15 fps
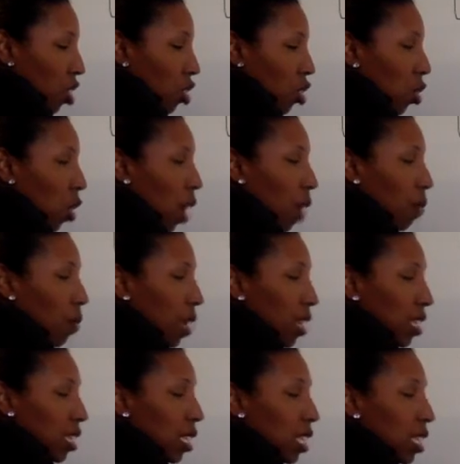So I'm
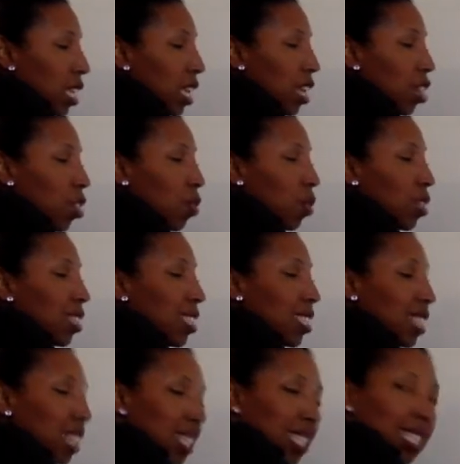basically taking
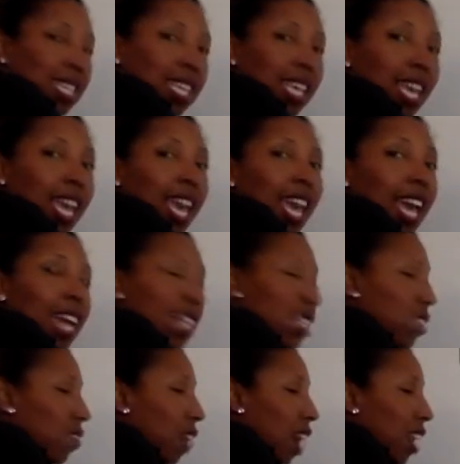360 and
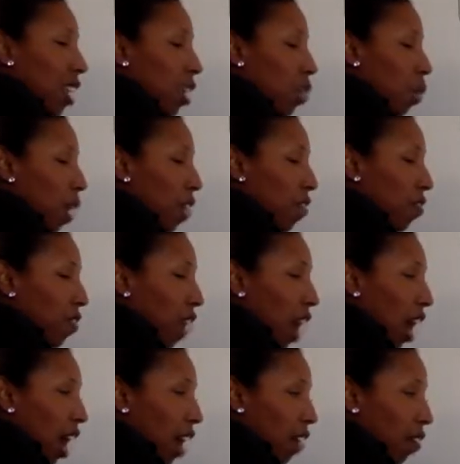dividing it by
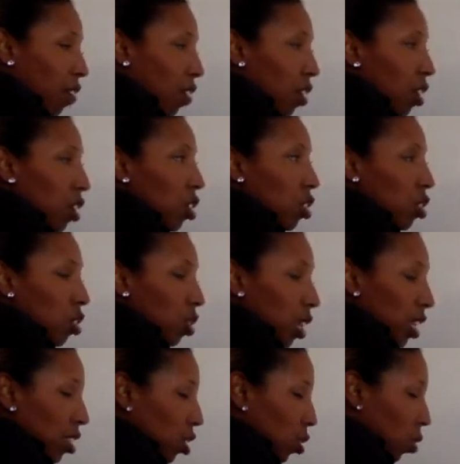5. So
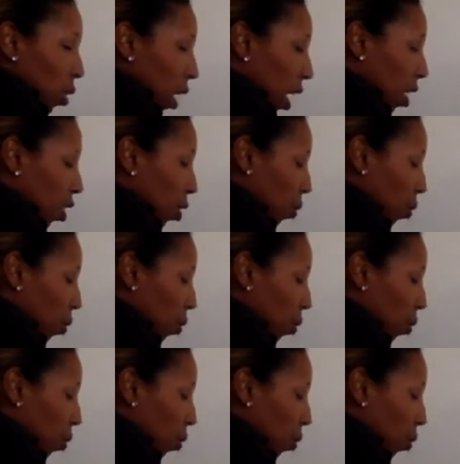let's do that.